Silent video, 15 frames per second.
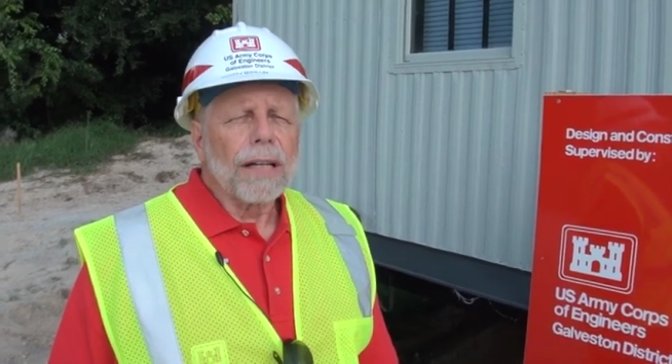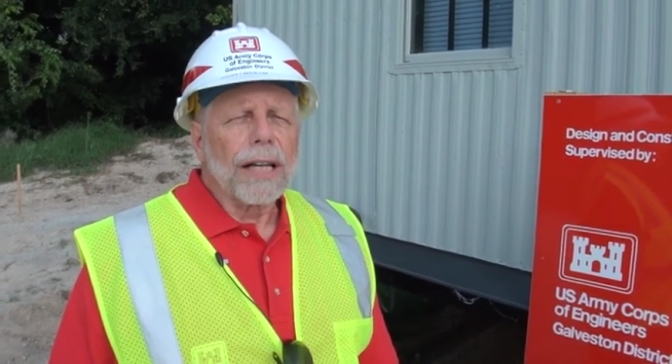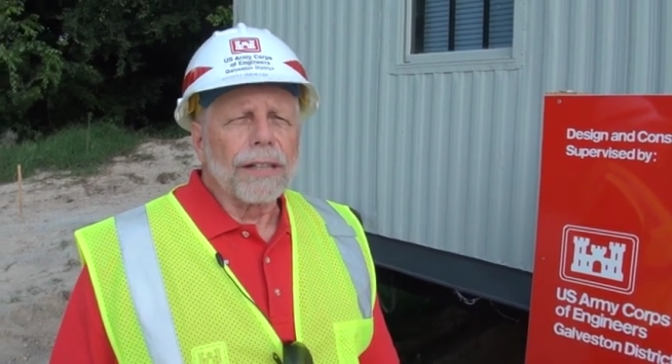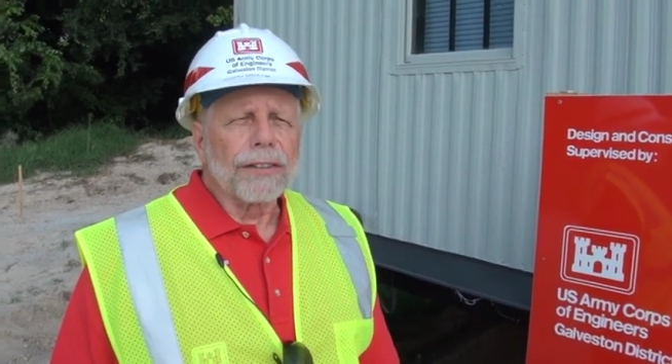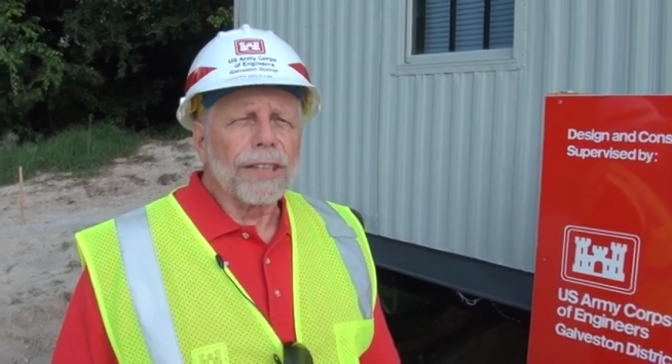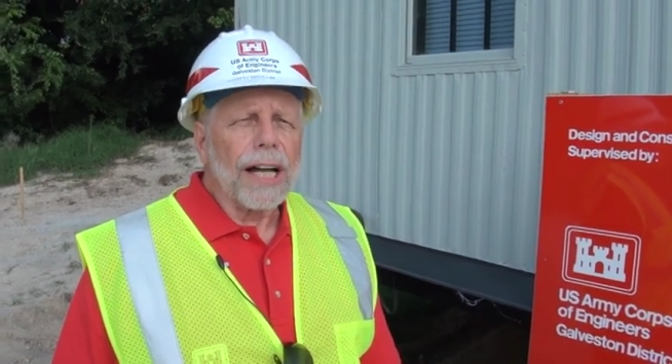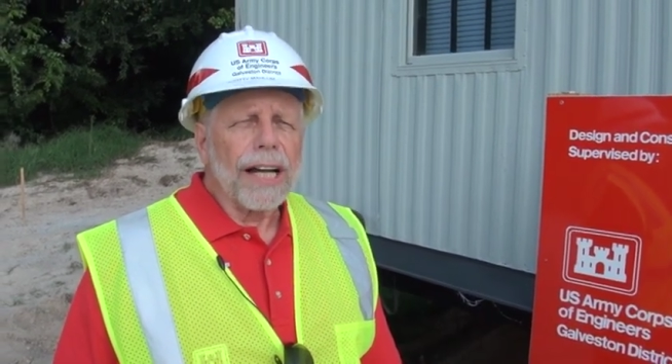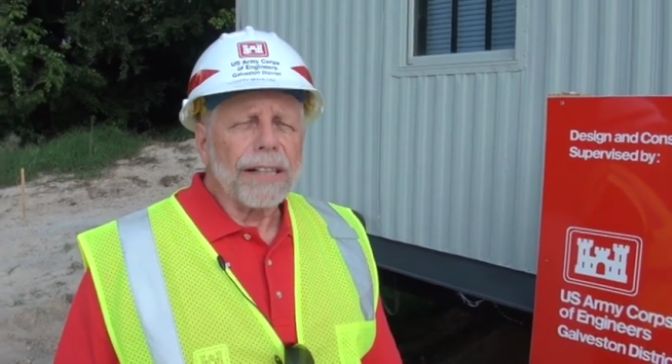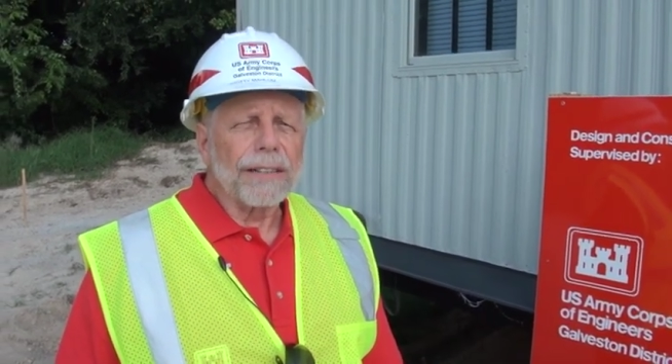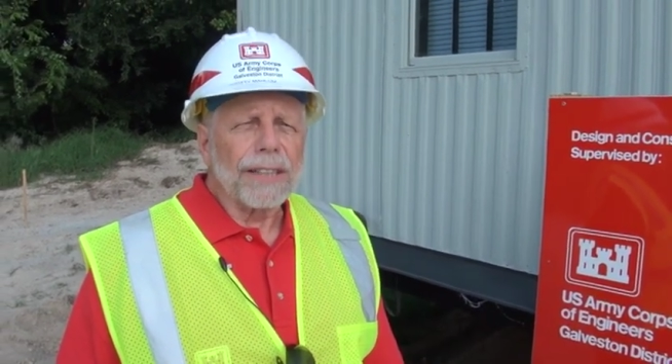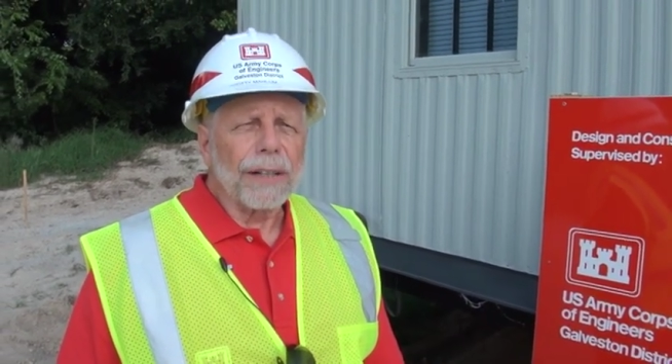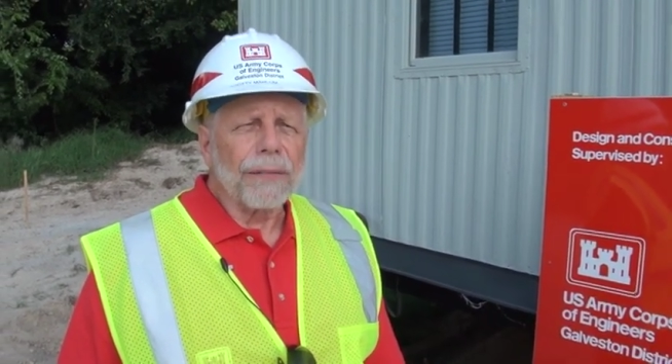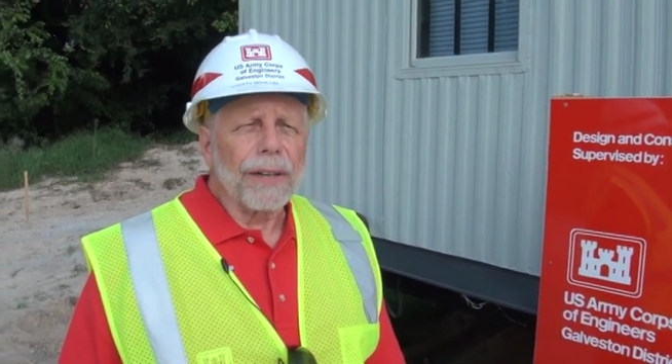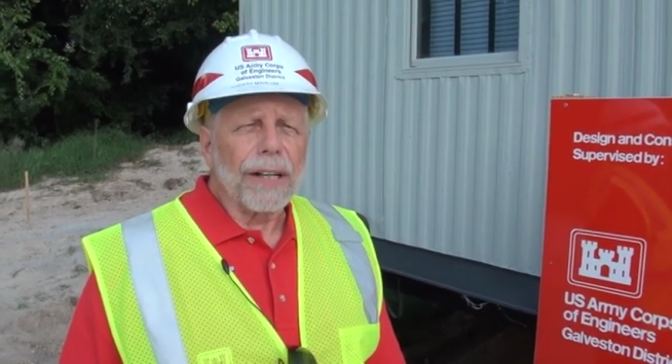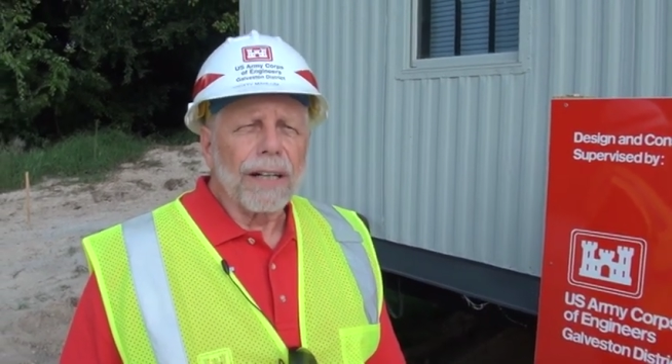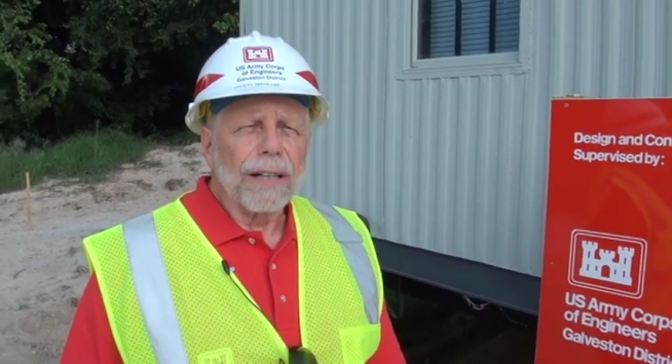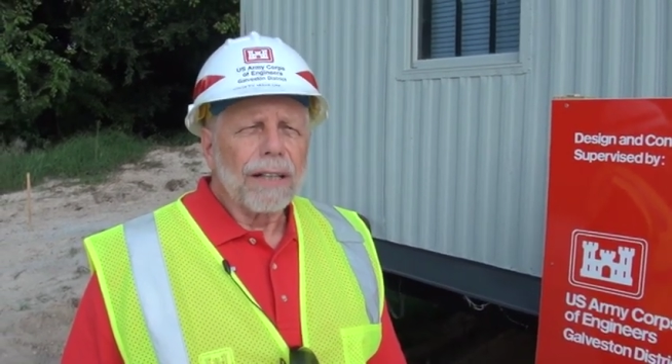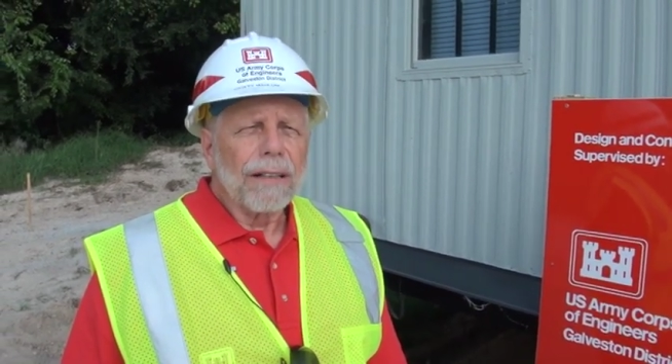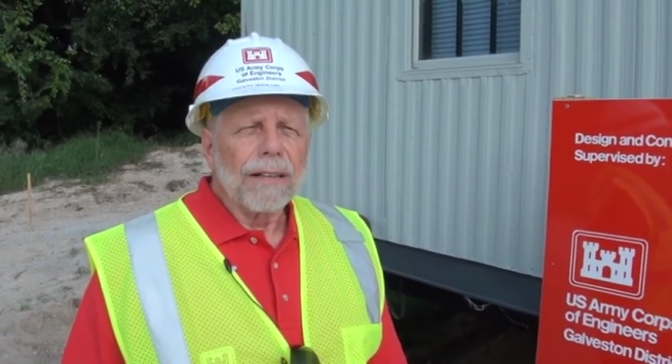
and signs every